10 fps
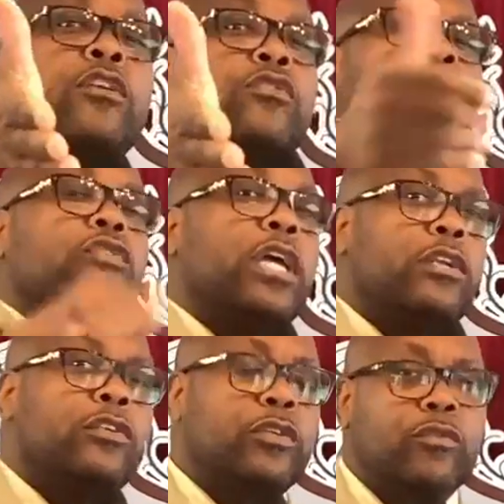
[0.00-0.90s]
those of you that
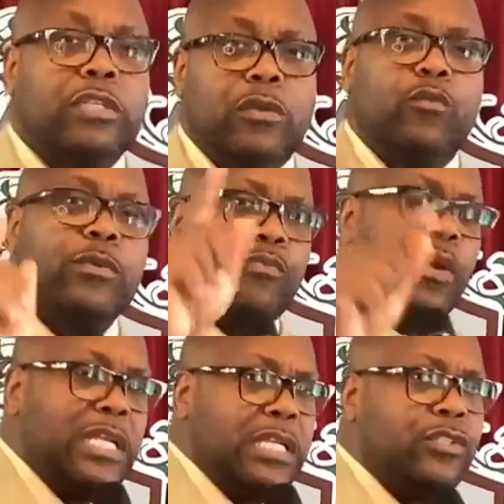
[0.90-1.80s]
are tuned in, we
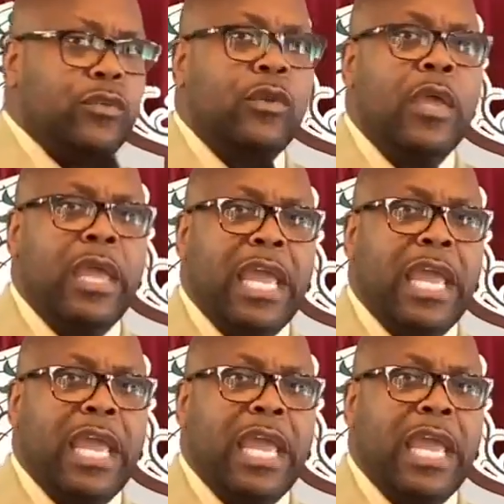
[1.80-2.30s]
pray that you,